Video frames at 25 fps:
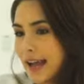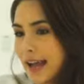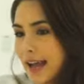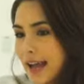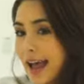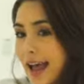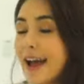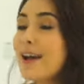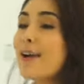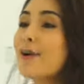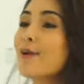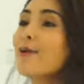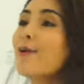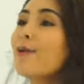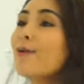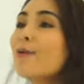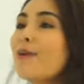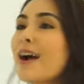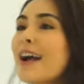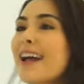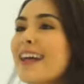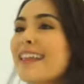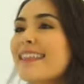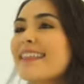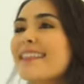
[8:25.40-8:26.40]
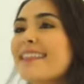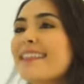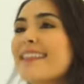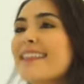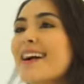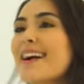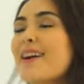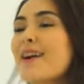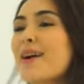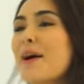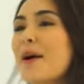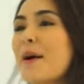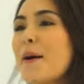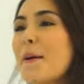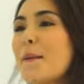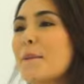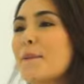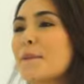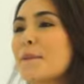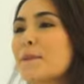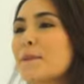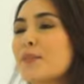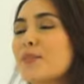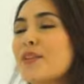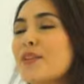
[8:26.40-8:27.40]
Ah, oh, and their um
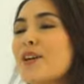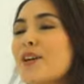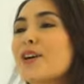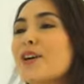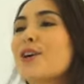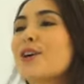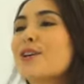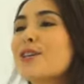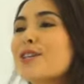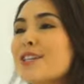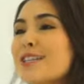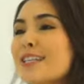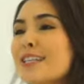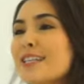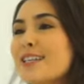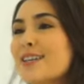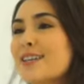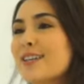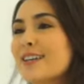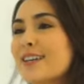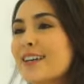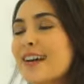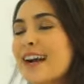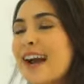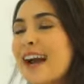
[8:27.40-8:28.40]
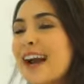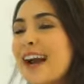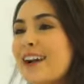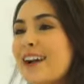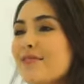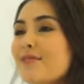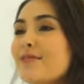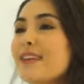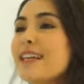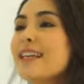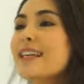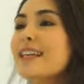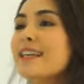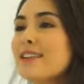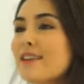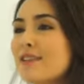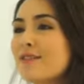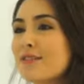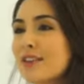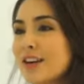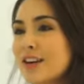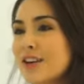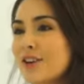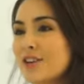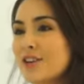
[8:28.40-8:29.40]
their concealer. I really love
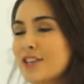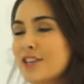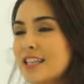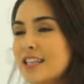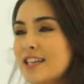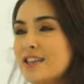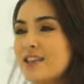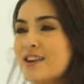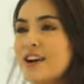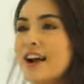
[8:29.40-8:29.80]
their concealer.